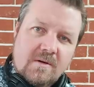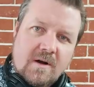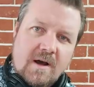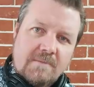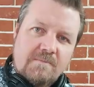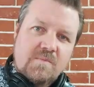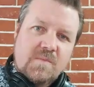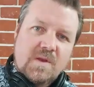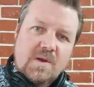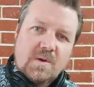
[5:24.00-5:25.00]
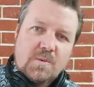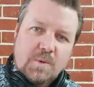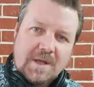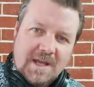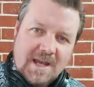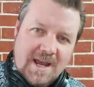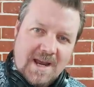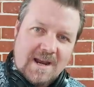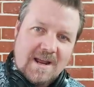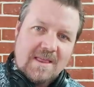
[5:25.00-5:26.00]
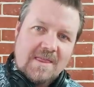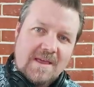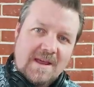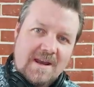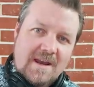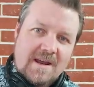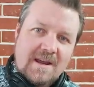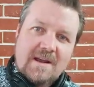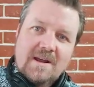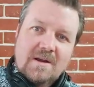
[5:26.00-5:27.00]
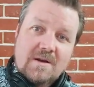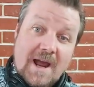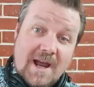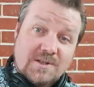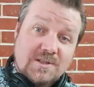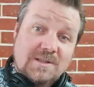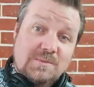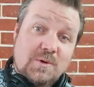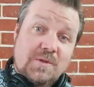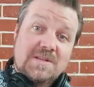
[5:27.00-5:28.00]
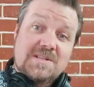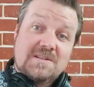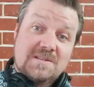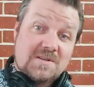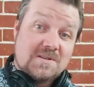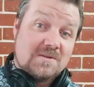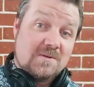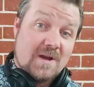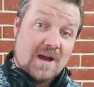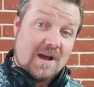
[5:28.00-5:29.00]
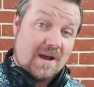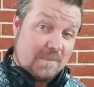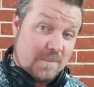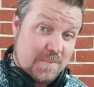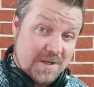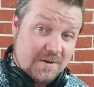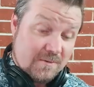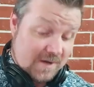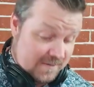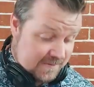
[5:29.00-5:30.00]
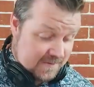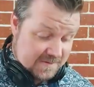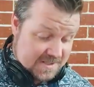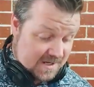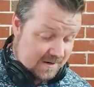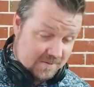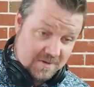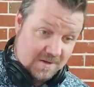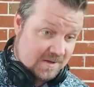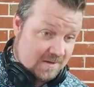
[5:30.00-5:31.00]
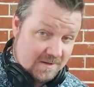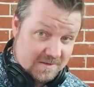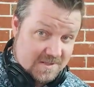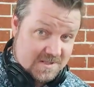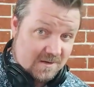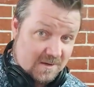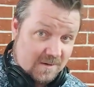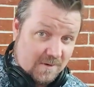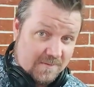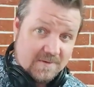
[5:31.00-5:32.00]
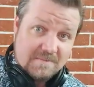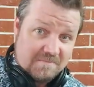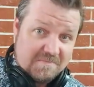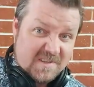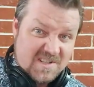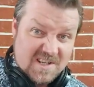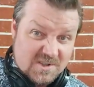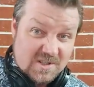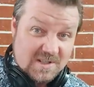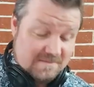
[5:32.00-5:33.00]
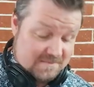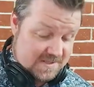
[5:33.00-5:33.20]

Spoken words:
All right, we can then actually put this into a bigger riff so you can solo off it, essentially.